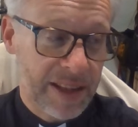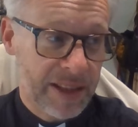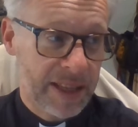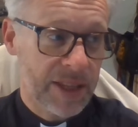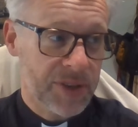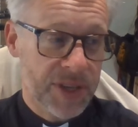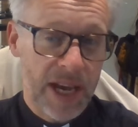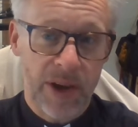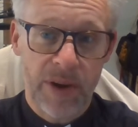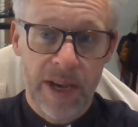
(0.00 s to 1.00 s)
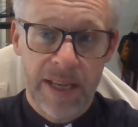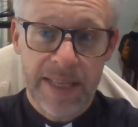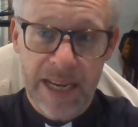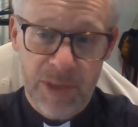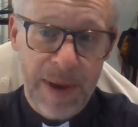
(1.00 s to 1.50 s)
I think there's no
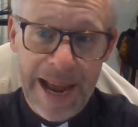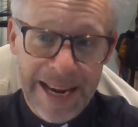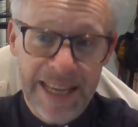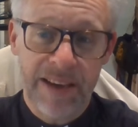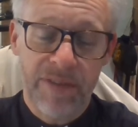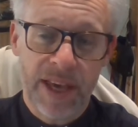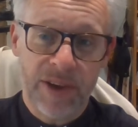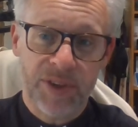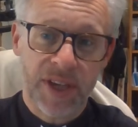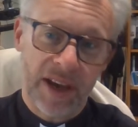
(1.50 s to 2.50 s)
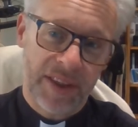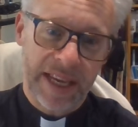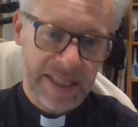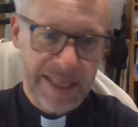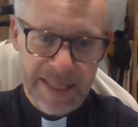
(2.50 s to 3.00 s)
doubt about any of those
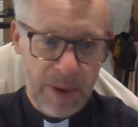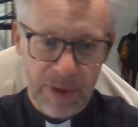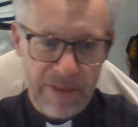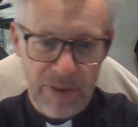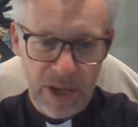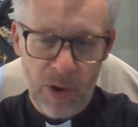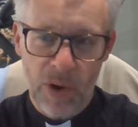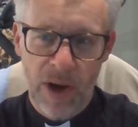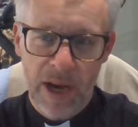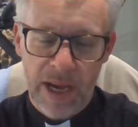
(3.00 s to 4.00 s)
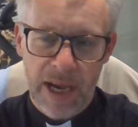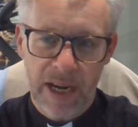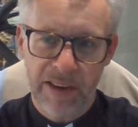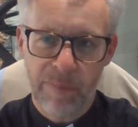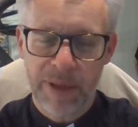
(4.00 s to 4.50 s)
things. As I say, whatever your
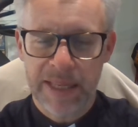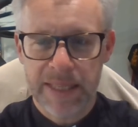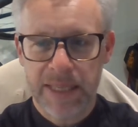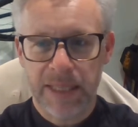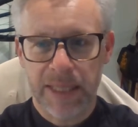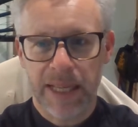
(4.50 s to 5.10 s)
kind of political